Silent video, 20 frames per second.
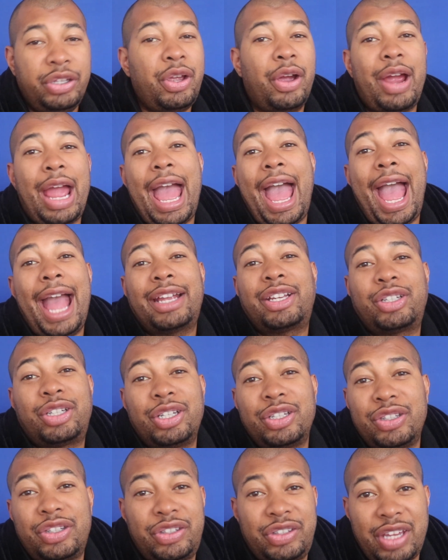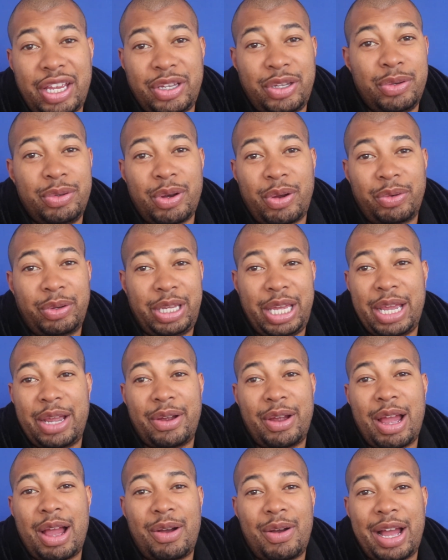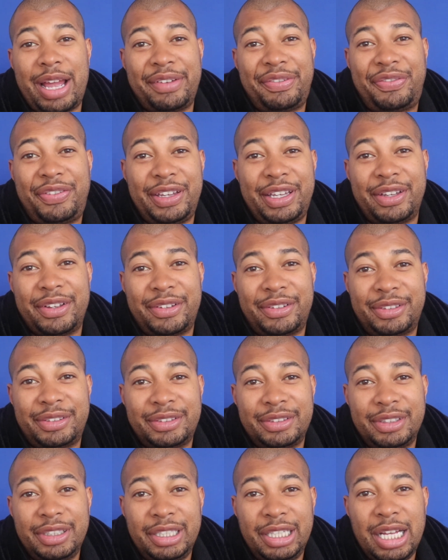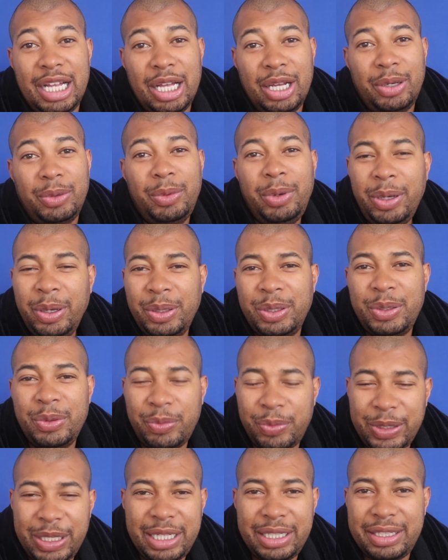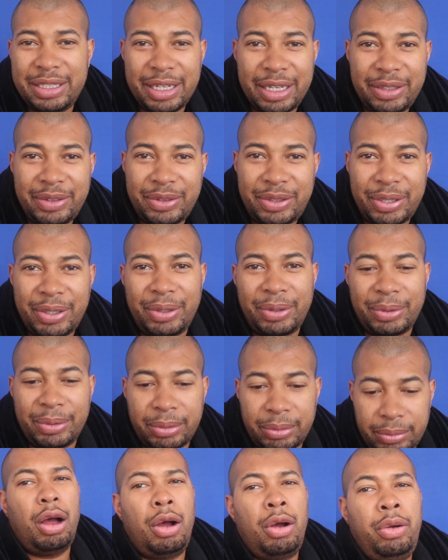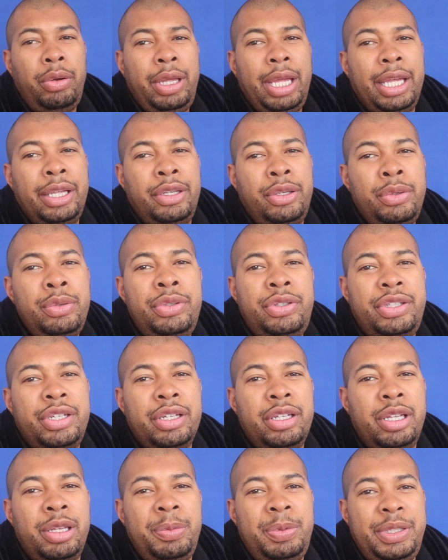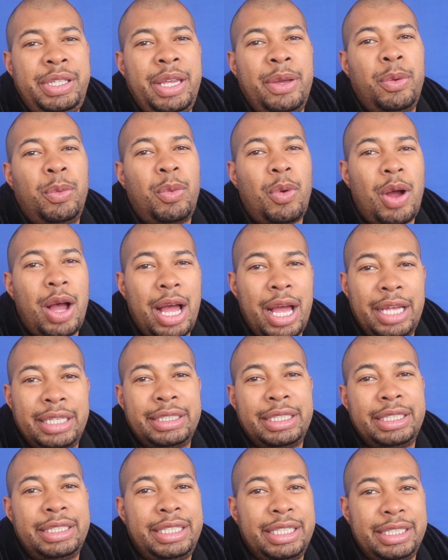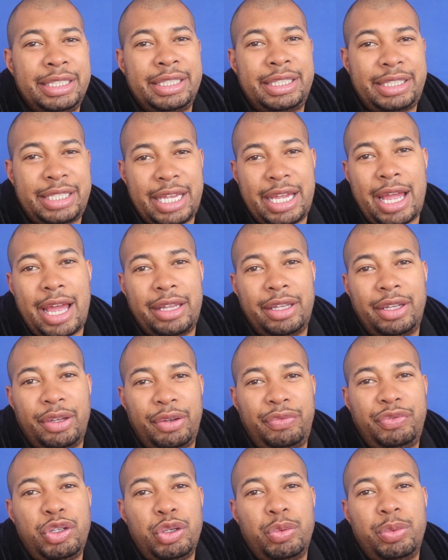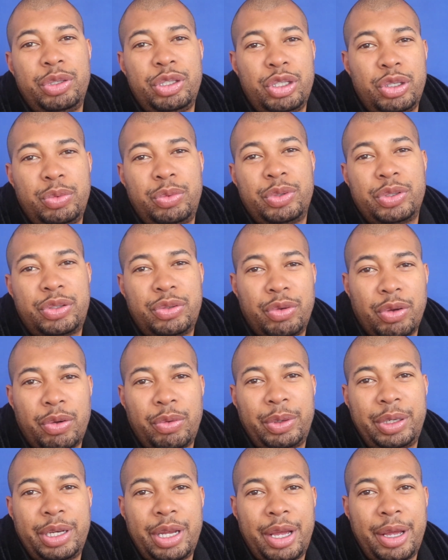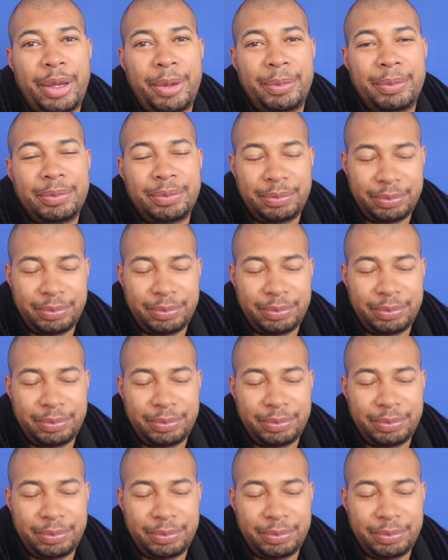your actions say you don't care how I feel. What are you reading into? Okay, you still upset Wanda didn't say I love you when you was growing up.